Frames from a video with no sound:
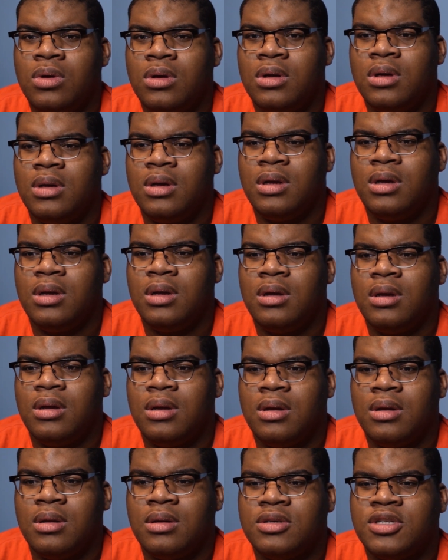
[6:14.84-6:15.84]
of your career.
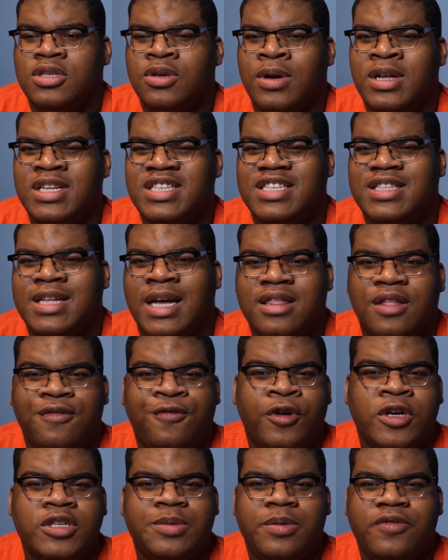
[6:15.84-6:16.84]
So this is not the
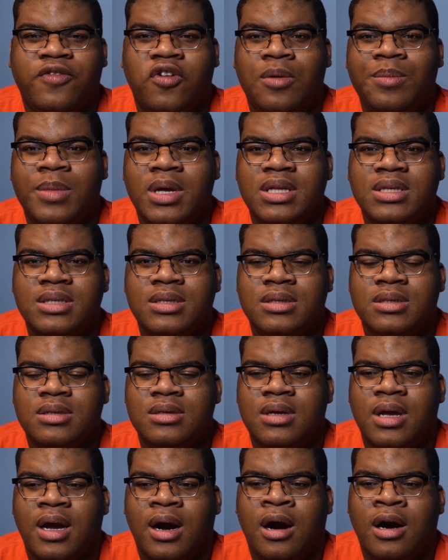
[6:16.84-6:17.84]
first performance?
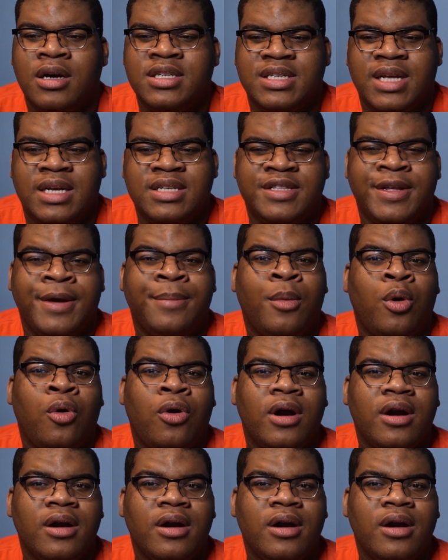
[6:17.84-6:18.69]
Or is there more?